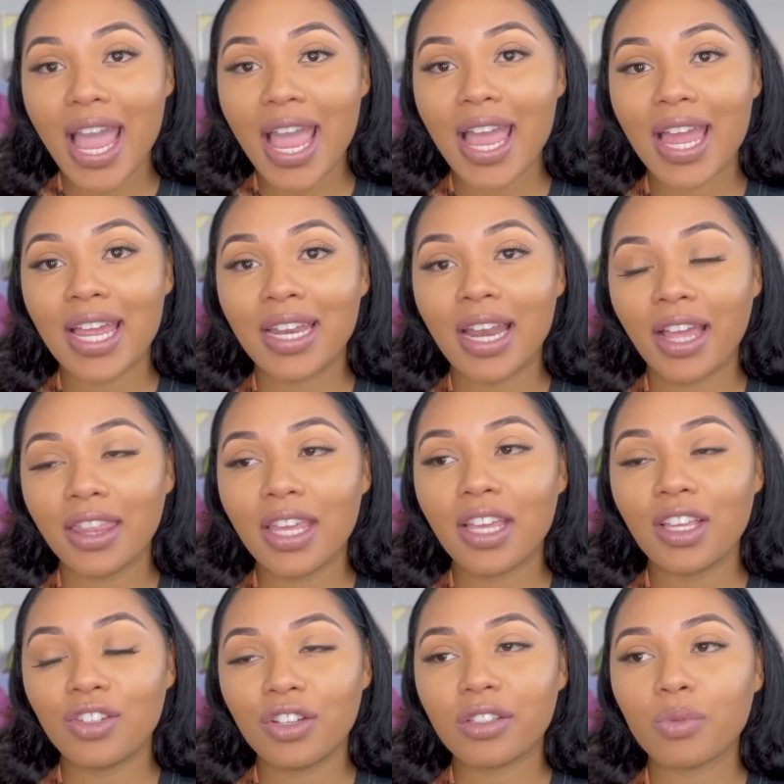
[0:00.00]
And I think
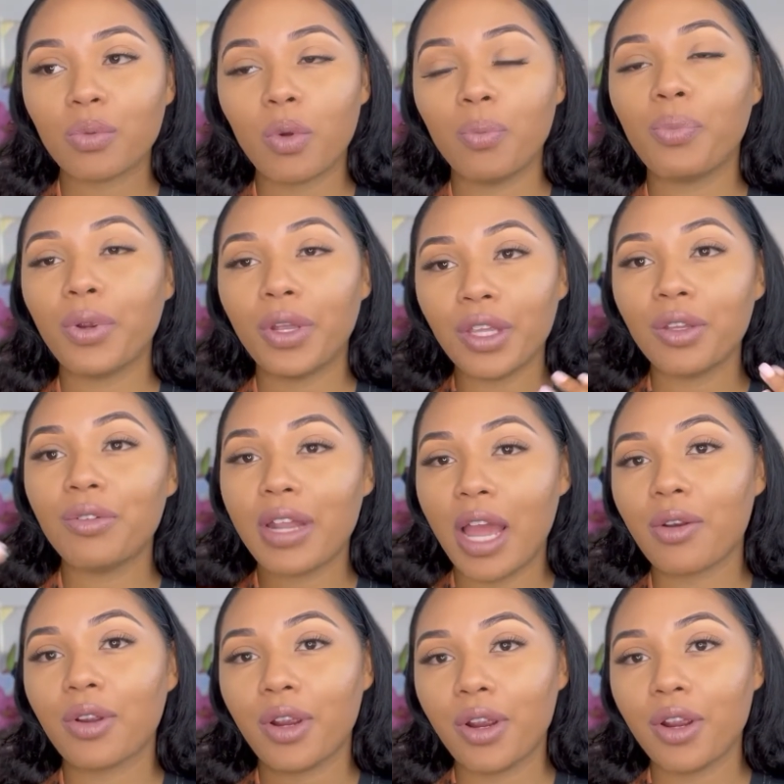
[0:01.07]
it just will bring you
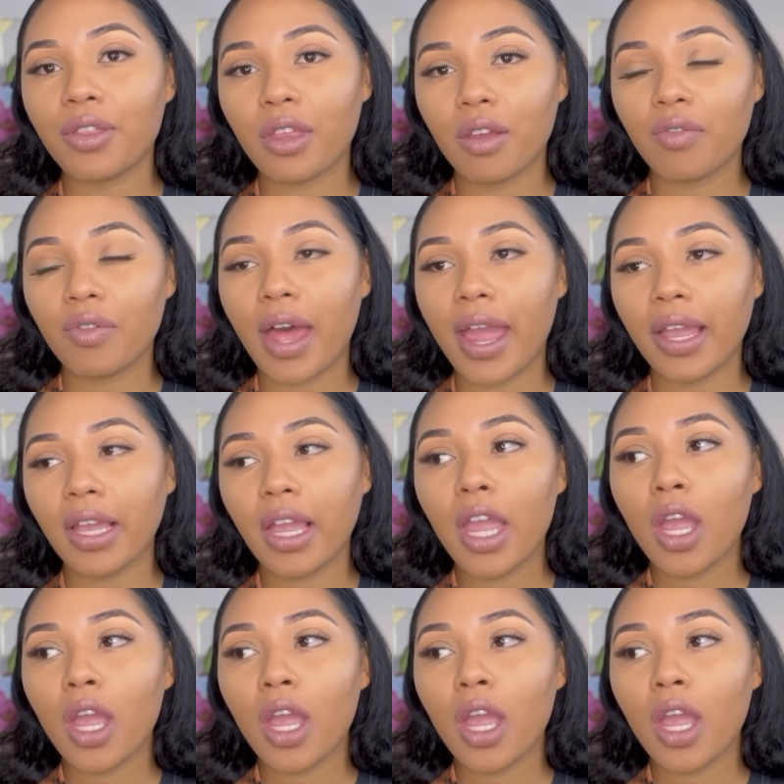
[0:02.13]
down to earth of like